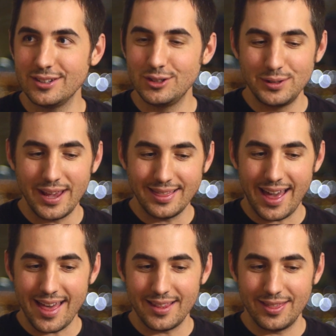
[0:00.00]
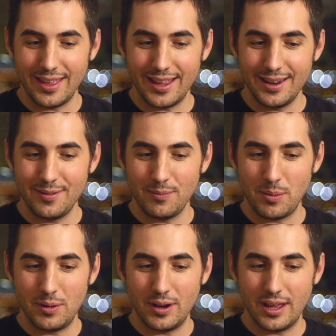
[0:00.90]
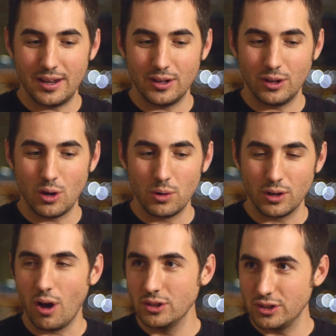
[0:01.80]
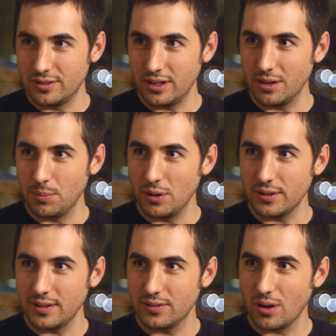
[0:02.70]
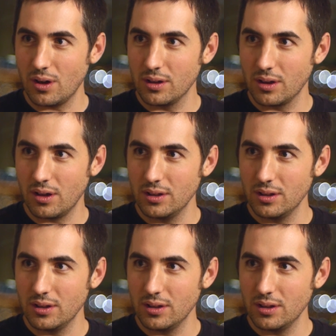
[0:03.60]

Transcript: Did you take that then and go into college and study computer science in